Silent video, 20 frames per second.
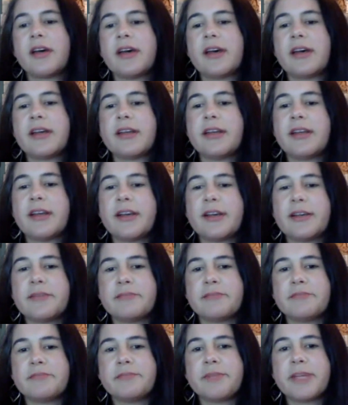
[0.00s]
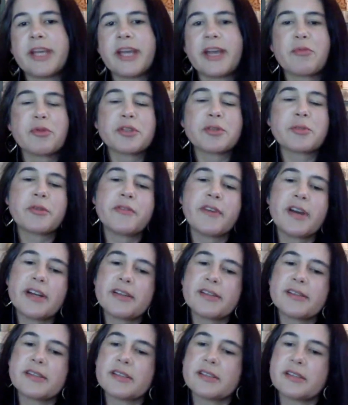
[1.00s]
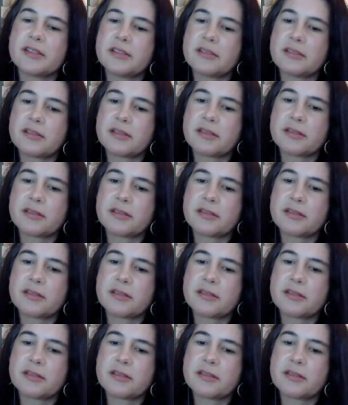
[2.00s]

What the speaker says: And being able to provide assistance.